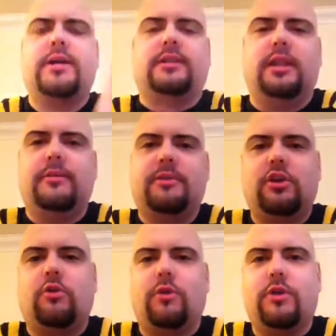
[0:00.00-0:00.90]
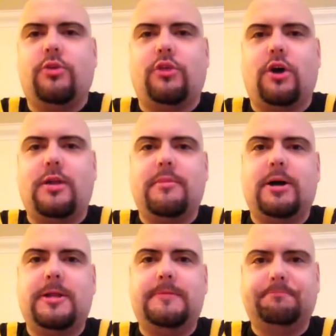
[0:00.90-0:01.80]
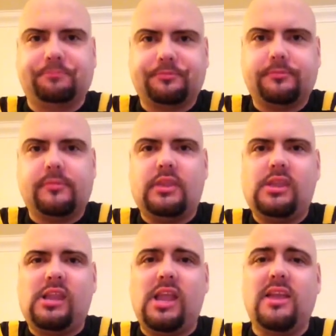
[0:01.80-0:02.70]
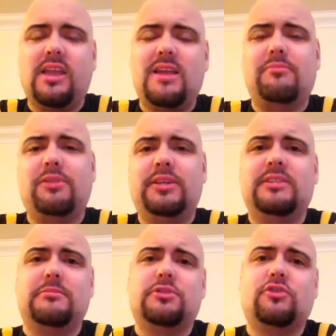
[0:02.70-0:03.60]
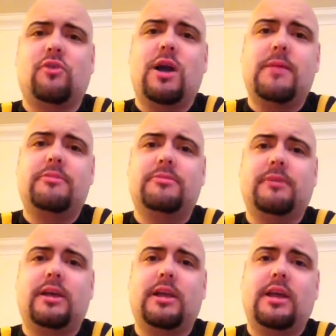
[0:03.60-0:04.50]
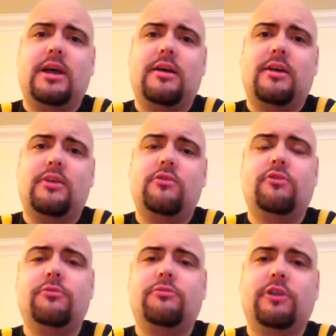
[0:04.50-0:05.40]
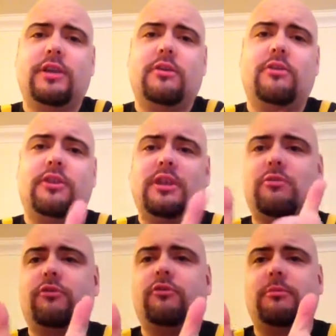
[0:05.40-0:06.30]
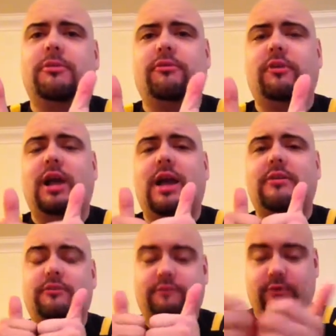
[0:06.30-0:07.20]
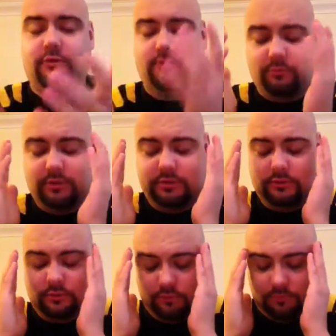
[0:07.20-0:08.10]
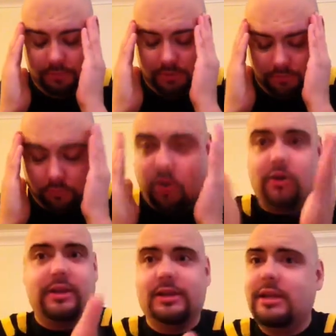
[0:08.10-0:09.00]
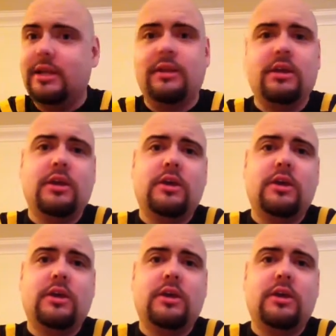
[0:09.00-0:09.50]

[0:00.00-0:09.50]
to let me know what you thought about it. Again, please subscribe to my uh, YouTube channel. Thank you so much for guys for the ones you people who already did.